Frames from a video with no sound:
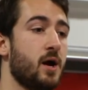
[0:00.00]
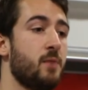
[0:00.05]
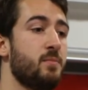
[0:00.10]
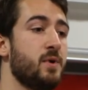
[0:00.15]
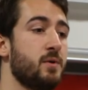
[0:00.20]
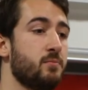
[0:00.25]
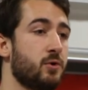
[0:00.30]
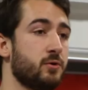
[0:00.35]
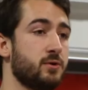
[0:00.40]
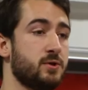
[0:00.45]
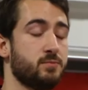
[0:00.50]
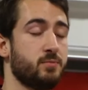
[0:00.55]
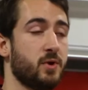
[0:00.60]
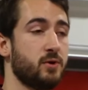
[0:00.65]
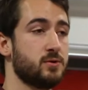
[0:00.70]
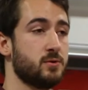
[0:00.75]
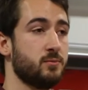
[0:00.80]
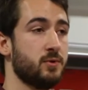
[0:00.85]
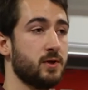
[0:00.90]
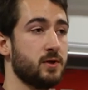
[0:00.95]
a bit more
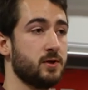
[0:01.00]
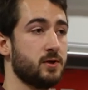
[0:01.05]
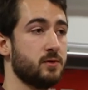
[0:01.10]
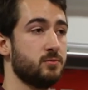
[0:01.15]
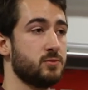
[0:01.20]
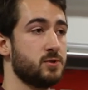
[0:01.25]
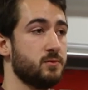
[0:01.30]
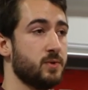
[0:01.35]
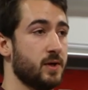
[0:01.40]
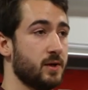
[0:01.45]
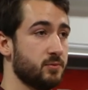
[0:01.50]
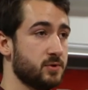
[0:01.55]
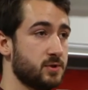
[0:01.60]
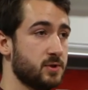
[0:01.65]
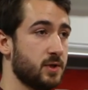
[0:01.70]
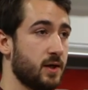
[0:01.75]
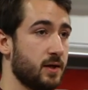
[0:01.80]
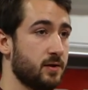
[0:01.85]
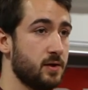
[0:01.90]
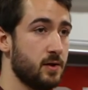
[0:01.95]
disposable income to be able to
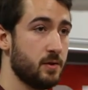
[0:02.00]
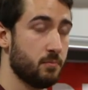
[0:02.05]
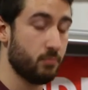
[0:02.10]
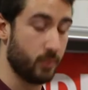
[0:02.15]
then